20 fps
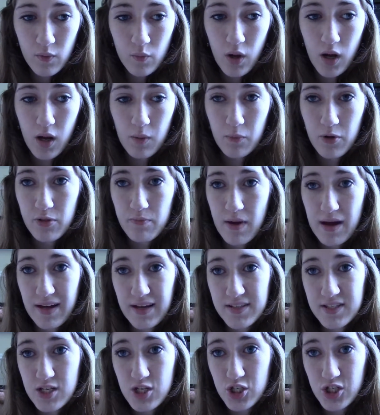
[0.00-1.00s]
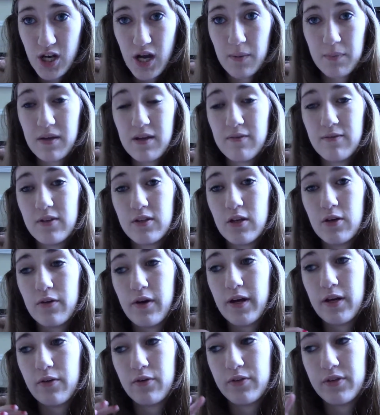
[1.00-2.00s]
with my Etsy shop, even though
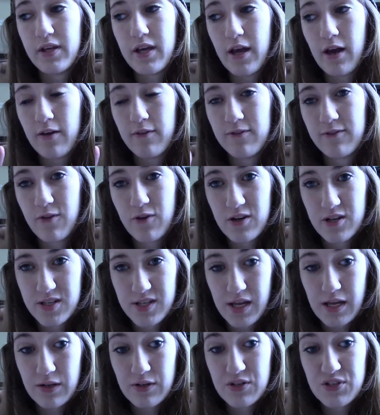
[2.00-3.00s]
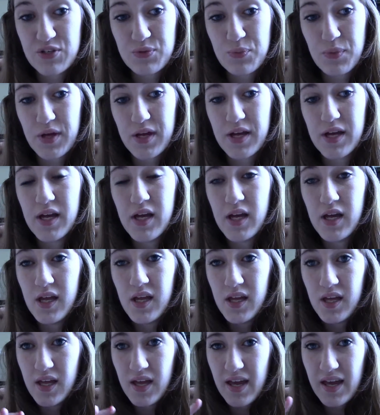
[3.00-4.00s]
I only have 4 sales, but,
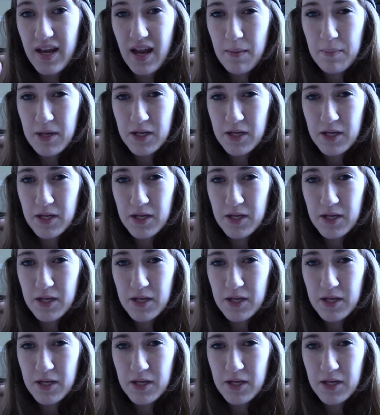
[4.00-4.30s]
and